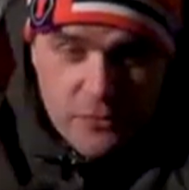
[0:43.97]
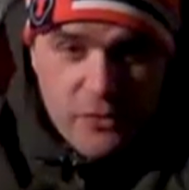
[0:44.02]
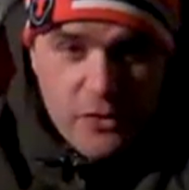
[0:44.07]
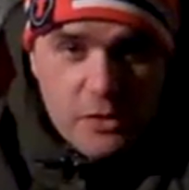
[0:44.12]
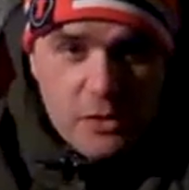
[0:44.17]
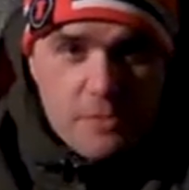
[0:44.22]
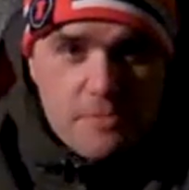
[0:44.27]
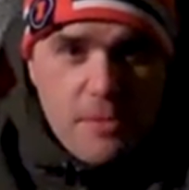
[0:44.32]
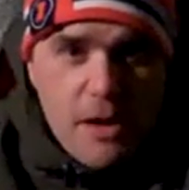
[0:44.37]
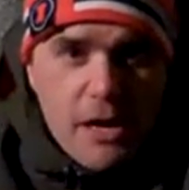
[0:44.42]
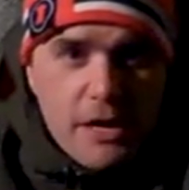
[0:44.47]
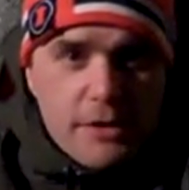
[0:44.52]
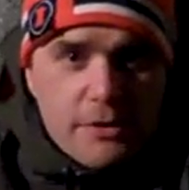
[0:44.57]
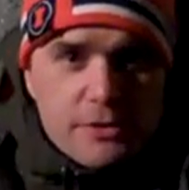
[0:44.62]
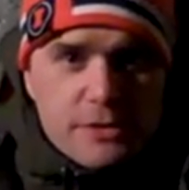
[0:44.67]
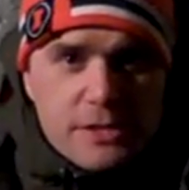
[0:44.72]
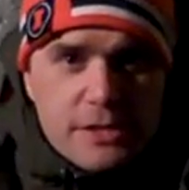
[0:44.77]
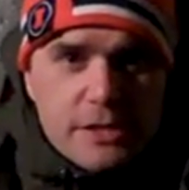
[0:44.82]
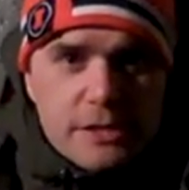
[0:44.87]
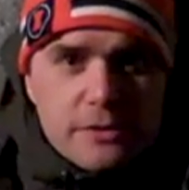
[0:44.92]
fairly
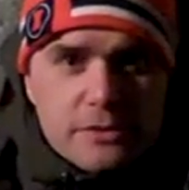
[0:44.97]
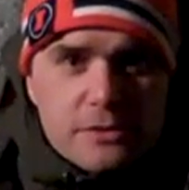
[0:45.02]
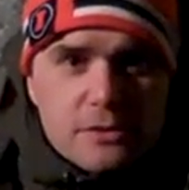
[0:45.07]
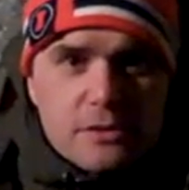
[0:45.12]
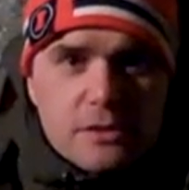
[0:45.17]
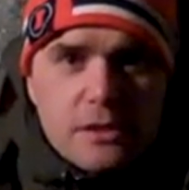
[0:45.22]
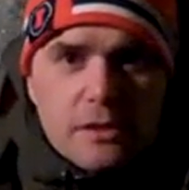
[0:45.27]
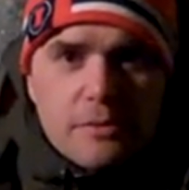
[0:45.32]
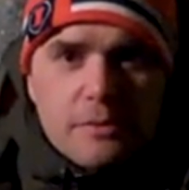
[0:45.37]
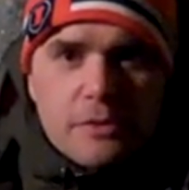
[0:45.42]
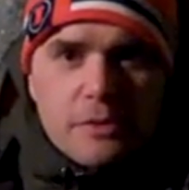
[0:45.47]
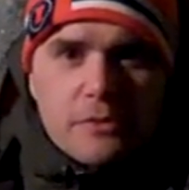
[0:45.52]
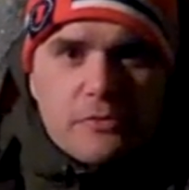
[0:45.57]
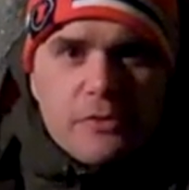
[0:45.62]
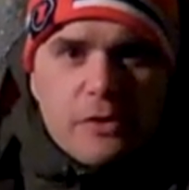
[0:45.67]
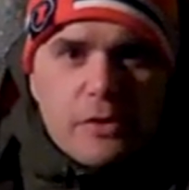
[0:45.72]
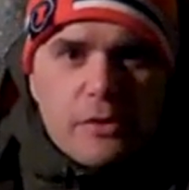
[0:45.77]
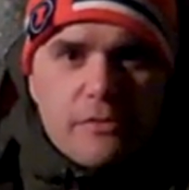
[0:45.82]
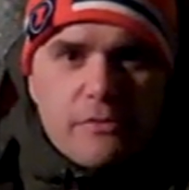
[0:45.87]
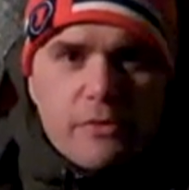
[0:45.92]
modern tales. I mean, they're
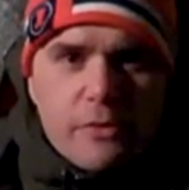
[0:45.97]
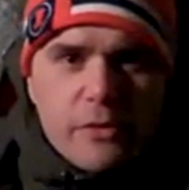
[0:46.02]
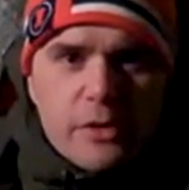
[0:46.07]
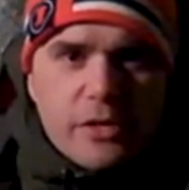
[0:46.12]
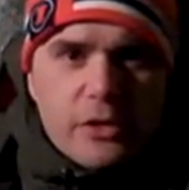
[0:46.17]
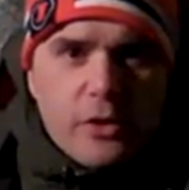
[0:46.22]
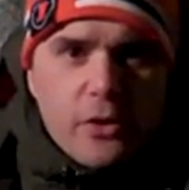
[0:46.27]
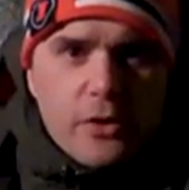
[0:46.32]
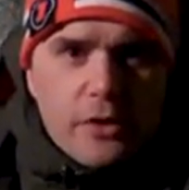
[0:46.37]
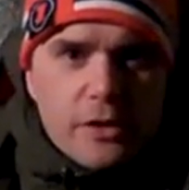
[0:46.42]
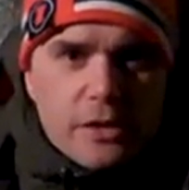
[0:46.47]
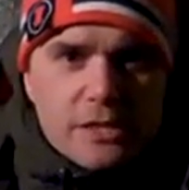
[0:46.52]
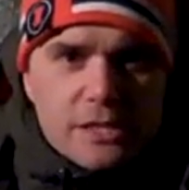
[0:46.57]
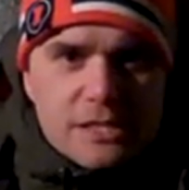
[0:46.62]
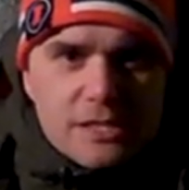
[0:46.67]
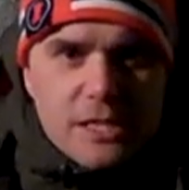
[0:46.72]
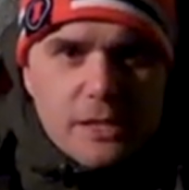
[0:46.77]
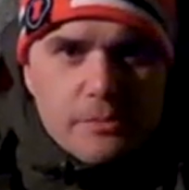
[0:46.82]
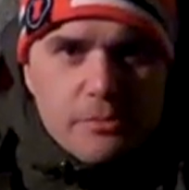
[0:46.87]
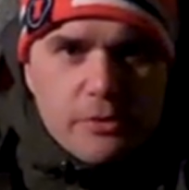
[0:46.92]
very, very current and
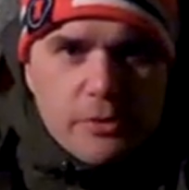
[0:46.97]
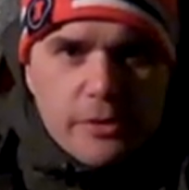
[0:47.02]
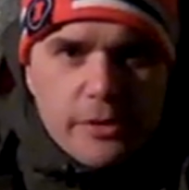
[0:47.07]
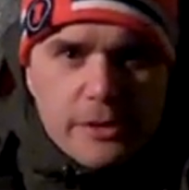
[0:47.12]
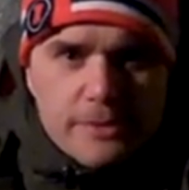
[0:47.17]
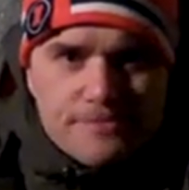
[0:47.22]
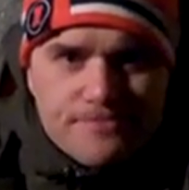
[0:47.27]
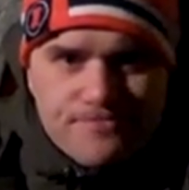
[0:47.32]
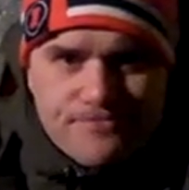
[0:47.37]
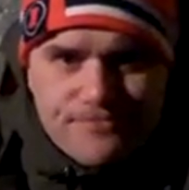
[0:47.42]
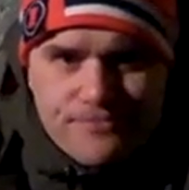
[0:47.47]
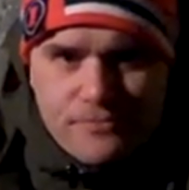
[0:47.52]
contemporary.